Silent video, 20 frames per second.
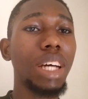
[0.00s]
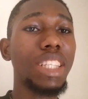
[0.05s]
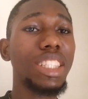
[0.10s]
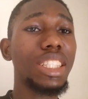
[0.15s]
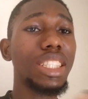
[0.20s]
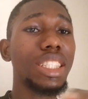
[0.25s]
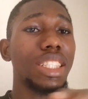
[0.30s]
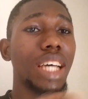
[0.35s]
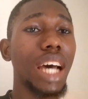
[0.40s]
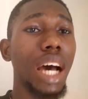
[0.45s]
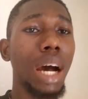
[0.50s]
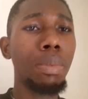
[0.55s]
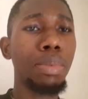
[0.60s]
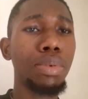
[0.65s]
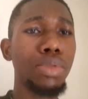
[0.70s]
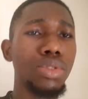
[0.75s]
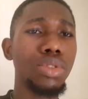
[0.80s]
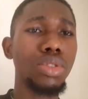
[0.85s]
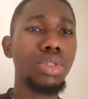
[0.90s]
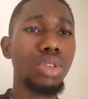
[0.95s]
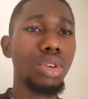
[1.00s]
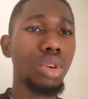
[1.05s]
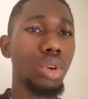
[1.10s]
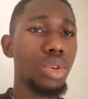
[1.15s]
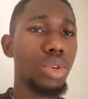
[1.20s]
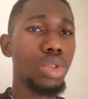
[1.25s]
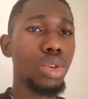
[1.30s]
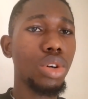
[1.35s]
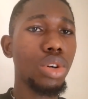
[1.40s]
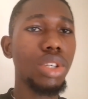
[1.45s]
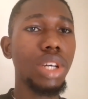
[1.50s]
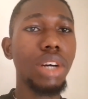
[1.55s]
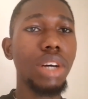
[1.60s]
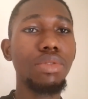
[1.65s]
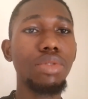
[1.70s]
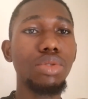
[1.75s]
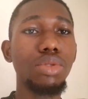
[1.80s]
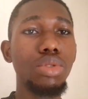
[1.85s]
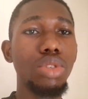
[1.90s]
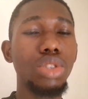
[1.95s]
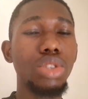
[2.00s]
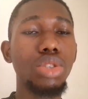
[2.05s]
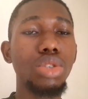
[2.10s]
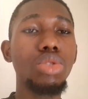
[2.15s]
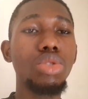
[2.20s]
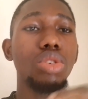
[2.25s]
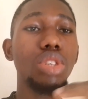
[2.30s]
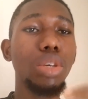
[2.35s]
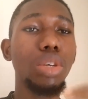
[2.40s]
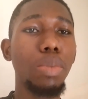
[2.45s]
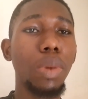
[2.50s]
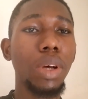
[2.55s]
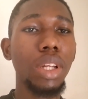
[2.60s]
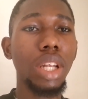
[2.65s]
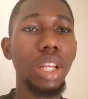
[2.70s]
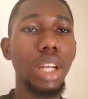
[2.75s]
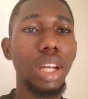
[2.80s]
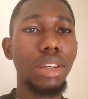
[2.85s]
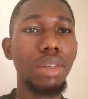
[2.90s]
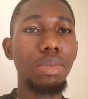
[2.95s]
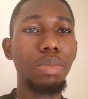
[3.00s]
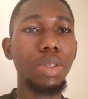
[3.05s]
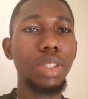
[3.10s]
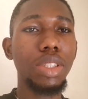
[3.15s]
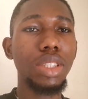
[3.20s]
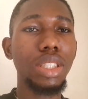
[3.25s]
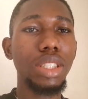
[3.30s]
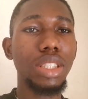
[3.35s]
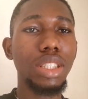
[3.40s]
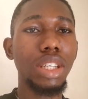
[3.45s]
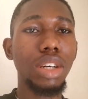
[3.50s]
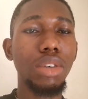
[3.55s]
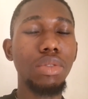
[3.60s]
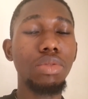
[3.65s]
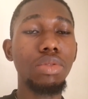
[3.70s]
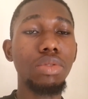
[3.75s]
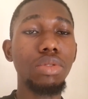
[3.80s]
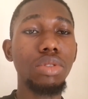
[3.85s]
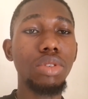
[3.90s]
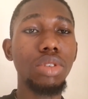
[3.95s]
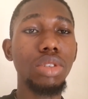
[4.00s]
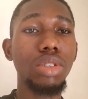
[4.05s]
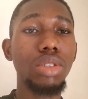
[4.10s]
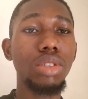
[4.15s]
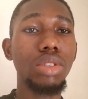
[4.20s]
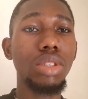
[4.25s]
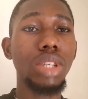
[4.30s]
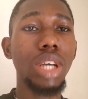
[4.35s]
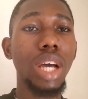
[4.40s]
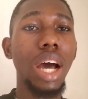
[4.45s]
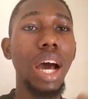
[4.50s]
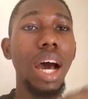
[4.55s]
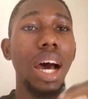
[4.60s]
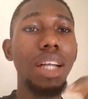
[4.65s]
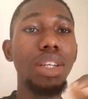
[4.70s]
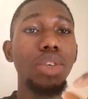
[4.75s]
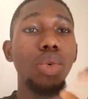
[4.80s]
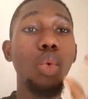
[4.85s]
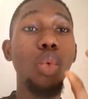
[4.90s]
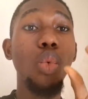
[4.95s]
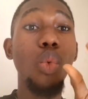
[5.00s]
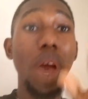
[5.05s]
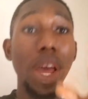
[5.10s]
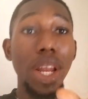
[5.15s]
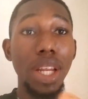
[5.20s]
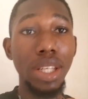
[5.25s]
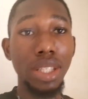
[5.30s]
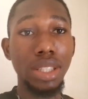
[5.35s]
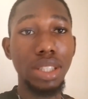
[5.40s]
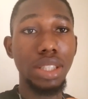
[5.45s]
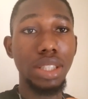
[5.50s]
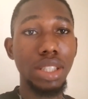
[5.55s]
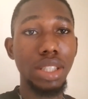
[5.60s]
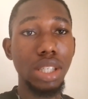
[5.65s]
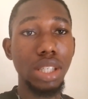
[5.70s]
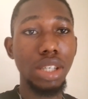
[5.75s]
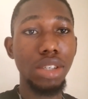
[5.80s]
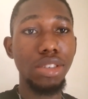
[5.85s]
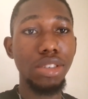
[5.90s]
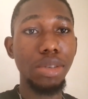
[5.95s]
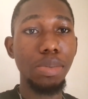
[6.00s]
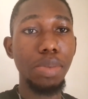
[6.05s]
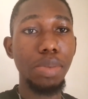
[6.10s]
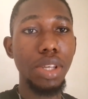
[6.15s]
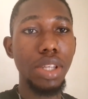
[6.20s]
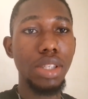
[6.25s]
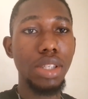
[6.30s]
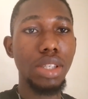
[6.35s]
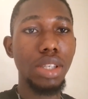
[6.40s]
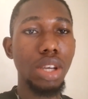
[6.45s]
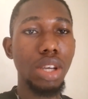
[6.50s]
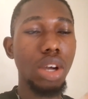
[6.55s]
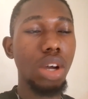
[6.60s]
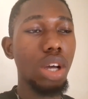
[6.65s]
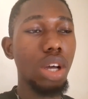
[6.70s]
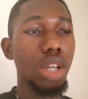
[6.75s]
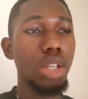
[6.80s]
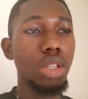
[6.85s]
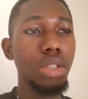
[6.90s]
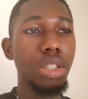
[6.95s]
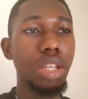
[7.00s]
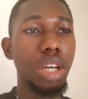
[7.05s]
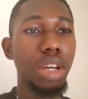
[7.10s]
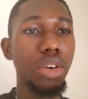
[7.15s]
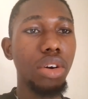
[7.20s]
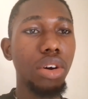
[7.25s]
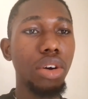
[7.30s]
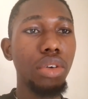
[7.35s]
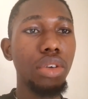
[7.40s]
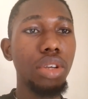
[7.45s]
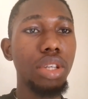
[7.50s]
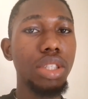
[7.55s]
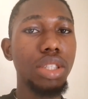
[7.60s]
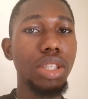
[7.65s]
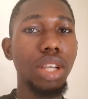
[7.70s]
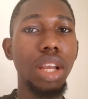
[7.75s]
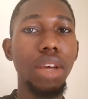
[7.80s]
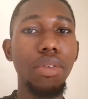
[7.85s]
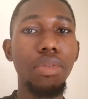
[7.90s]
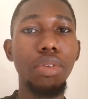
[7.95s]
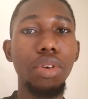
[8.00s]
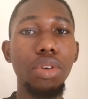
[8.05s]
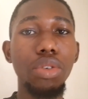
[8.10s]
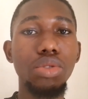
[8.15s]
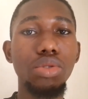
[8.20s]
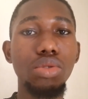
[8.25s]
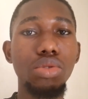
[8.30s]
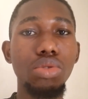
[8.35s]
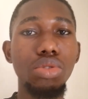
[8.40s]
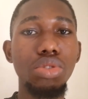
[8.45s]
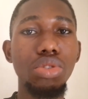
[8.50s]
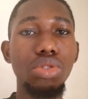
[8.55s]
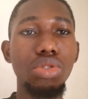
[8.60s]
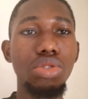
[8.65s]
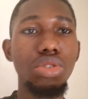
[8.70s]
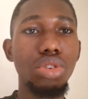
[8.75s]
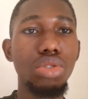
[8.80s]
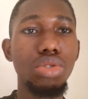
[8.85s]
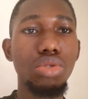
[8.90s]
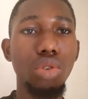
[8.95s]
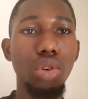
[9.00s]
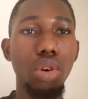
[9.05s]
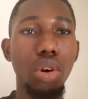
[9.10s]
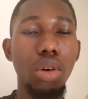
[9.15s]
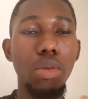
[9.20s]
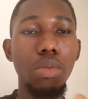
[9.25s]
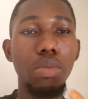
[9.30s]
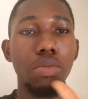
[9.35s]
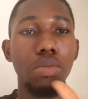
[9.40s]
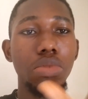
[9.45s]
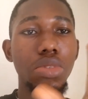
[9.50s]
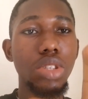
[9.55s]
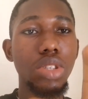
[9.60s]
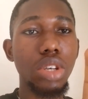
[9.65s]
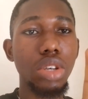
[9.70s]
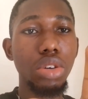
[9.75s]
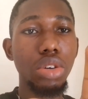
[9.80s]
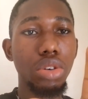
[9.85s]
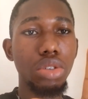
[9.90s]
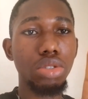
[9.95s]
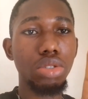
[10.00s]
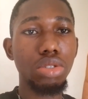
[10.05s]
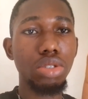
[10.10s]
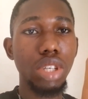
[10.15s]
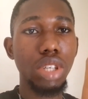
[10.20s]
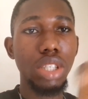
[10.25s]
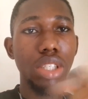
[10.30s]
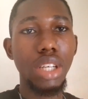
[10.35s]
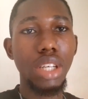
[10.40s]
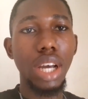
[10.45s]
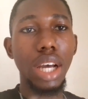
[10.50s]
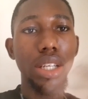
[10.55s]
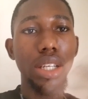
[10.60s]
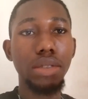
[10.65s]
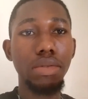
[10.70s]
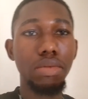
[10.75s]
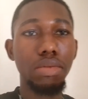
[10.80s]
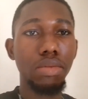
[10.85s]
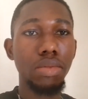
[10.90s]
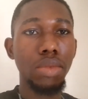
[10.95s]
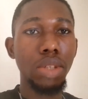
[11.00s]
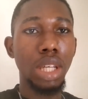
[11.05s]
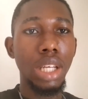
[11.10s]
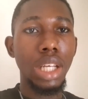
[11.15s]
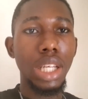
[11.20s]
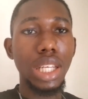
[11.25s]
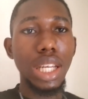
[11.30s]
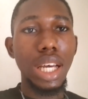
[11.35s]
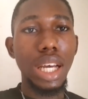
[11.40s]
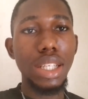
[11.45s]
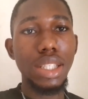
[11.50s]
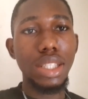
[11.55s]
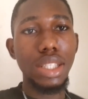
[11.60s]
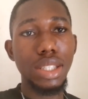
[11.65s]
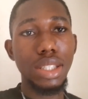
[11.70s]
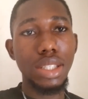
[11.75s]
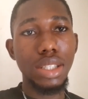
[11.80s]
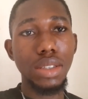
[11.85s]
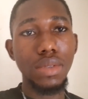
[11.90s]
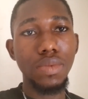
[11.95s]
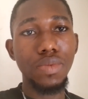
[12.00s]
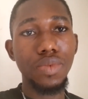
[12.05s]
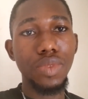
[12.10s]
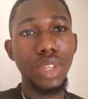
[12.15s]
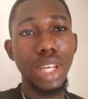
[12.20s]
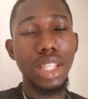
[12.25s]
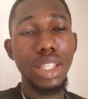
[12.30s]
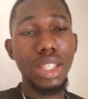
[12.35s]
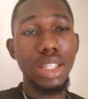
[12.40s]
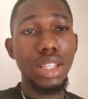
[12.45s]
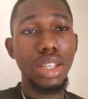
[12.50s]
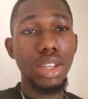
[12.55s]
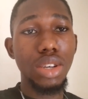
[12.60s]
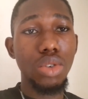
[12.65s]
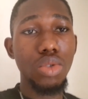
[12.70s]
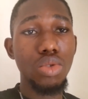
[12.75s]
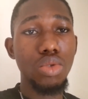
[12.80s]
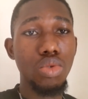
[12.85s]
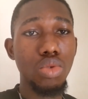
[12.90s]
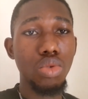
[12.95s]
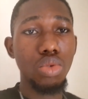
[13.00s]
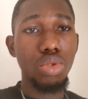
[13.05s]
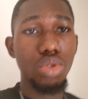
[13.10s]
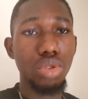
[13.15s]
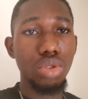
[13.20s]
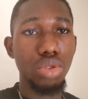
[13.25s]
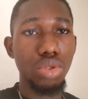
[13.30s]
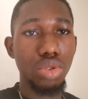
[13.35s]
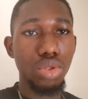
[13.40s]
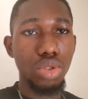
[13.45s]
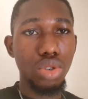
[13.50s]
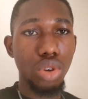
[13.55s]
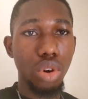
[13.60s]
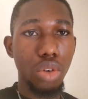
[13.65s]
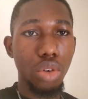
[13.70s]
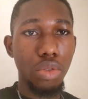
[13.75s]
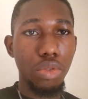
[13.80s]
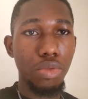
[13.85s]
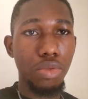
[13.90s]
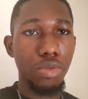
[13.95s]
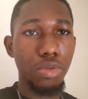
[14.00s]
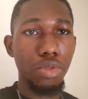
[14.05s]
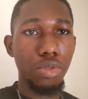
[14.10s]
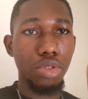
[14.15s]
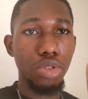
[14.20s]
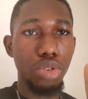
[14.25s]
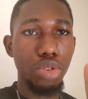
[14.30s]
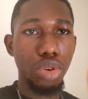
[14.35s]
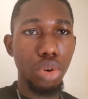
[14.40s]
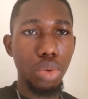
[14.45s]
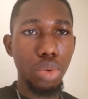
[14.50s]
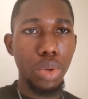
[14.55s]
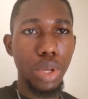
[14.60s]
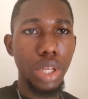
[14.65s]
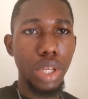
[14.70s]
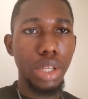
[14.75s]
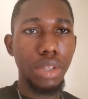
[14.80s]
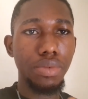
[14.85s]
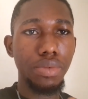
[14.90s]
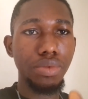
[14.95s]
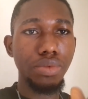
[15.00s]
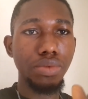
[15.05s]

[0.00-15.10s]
that it happens. So all you have to do is know the pattern that repeats itself, and when it repeats, then all is left for you to do is just to come take your trade, and that is it. That is the good use of knowing